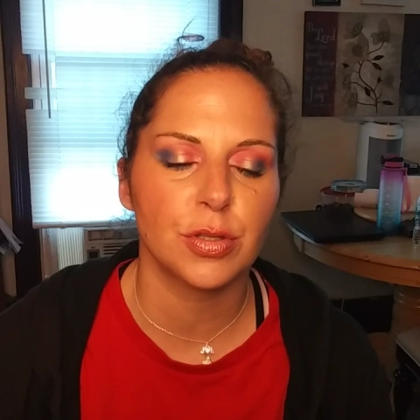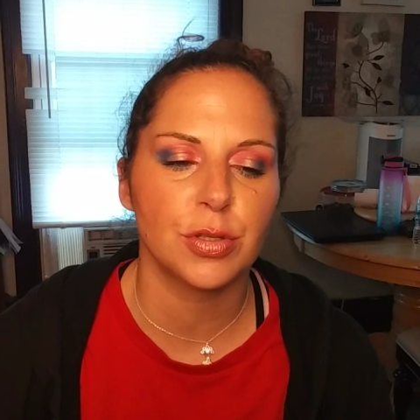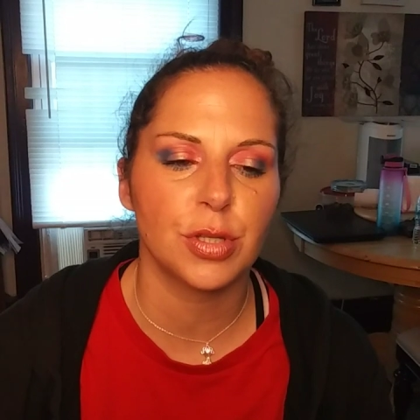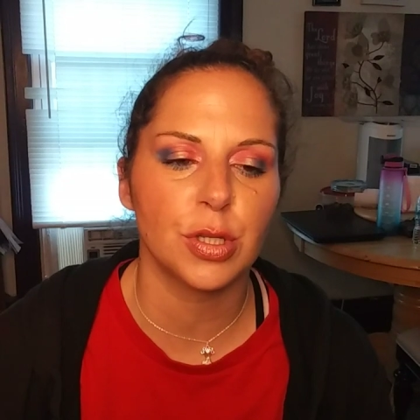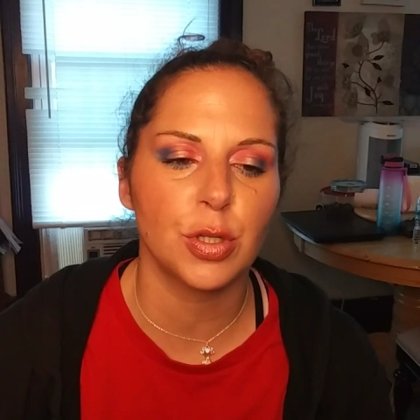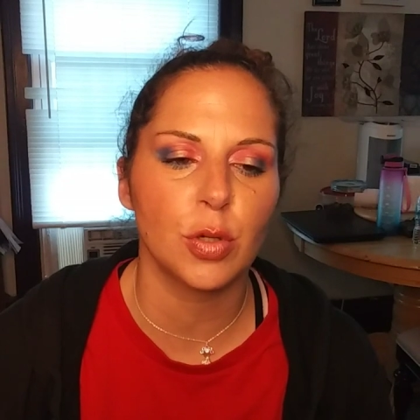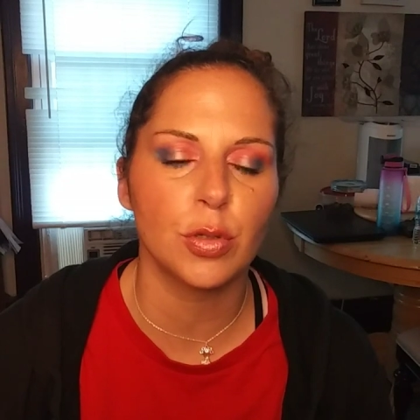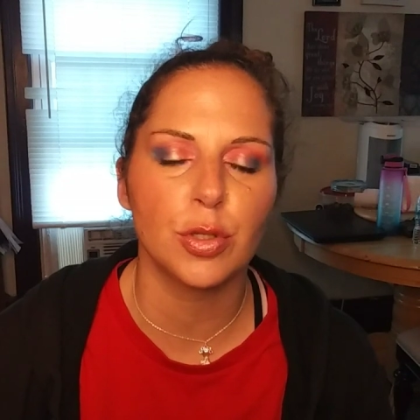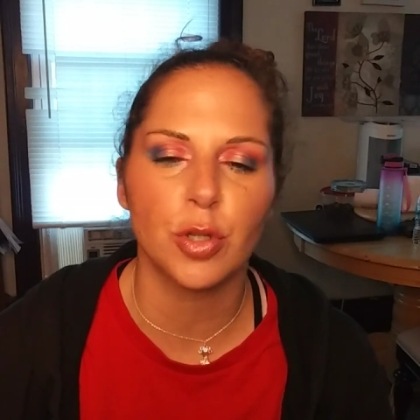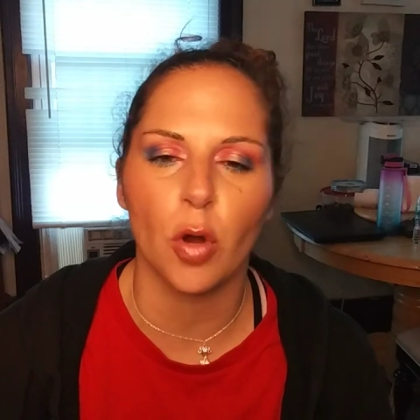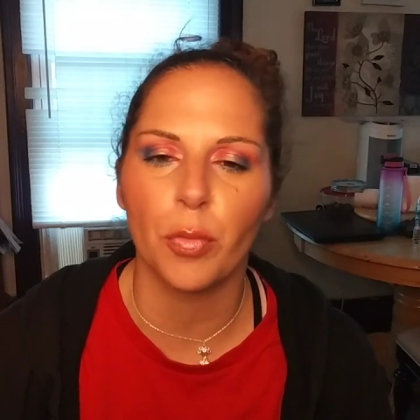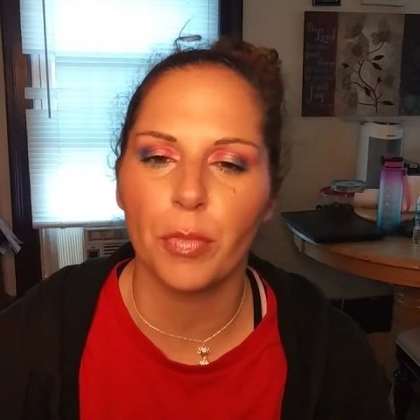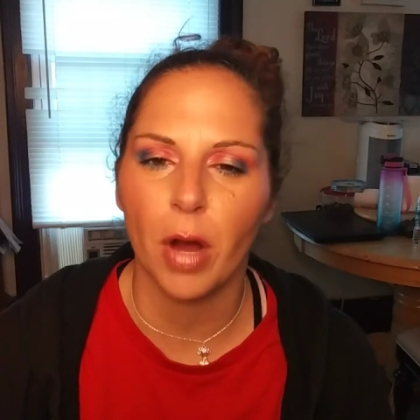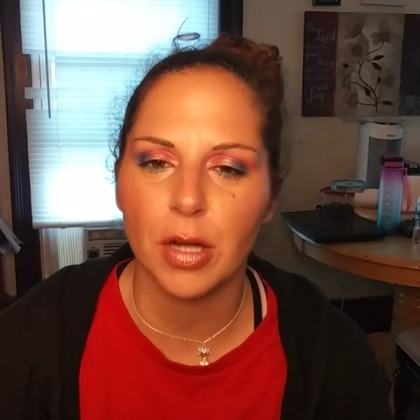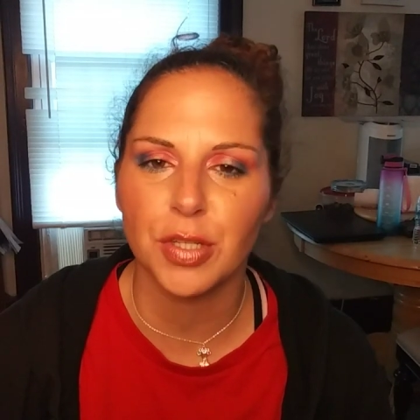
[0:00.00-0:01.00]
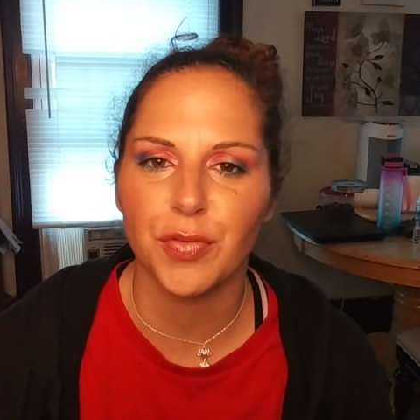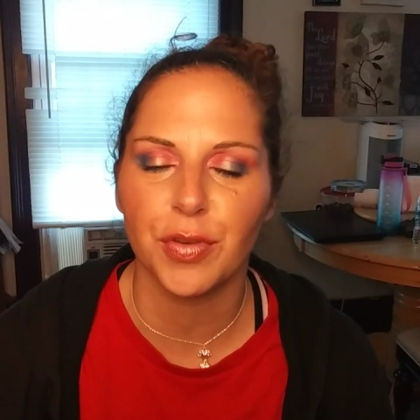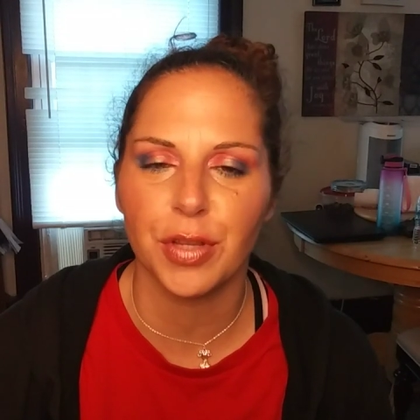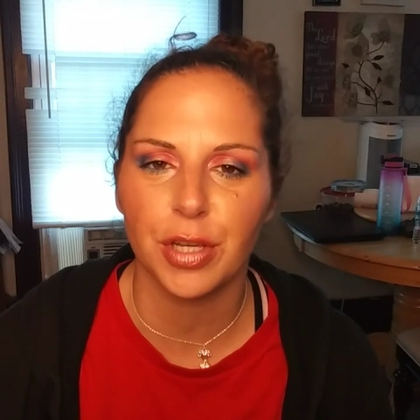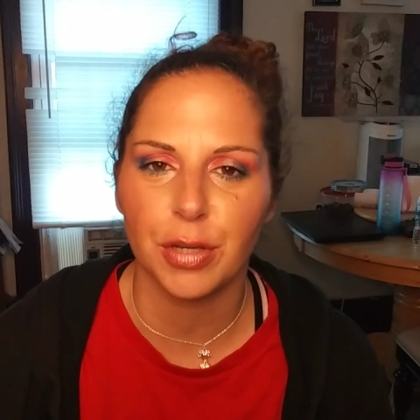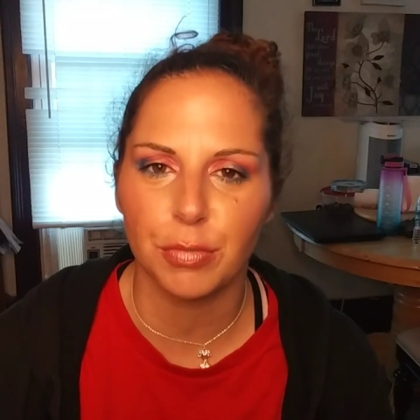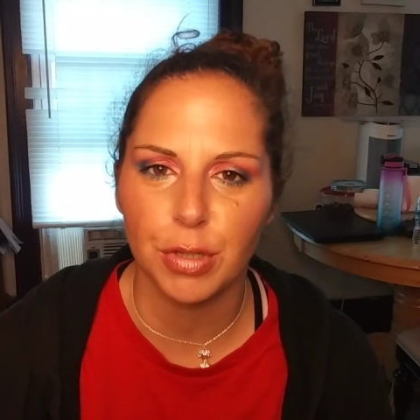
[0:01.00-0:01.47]
to do so much for
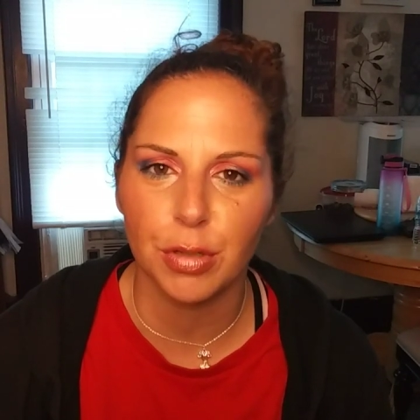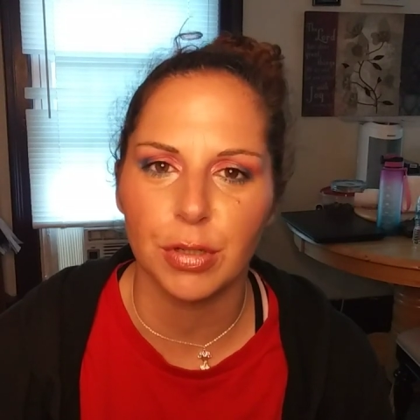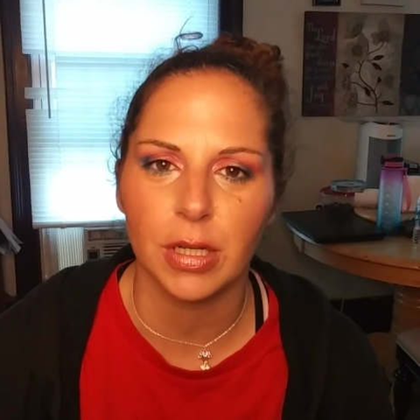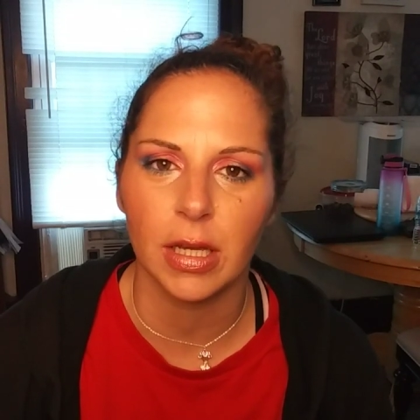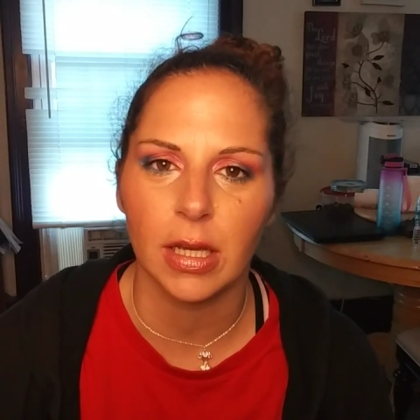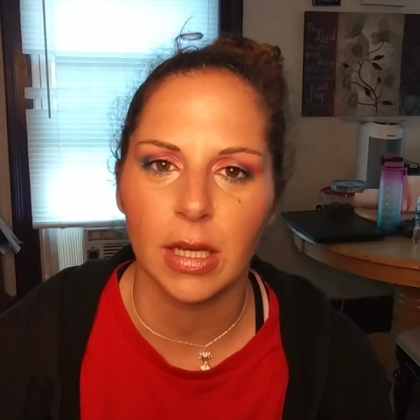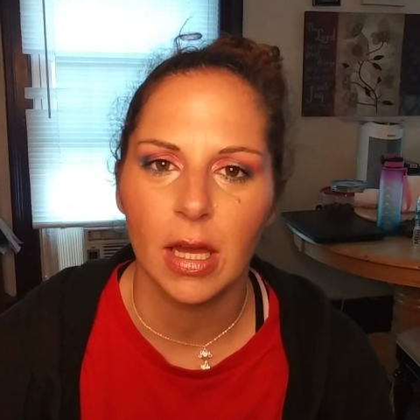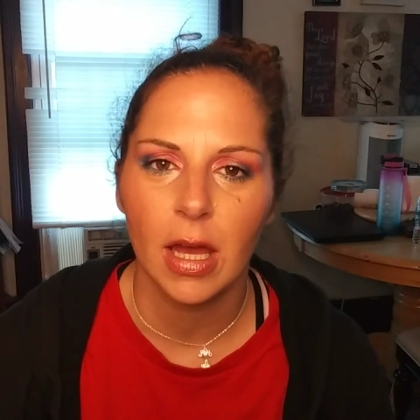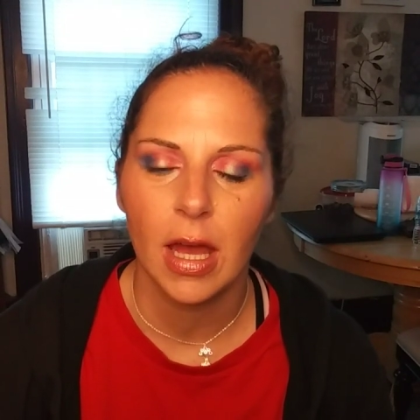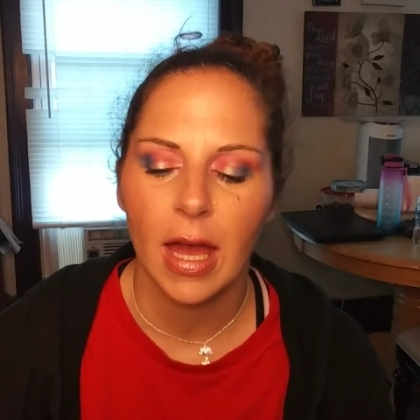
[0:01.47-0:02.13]
the community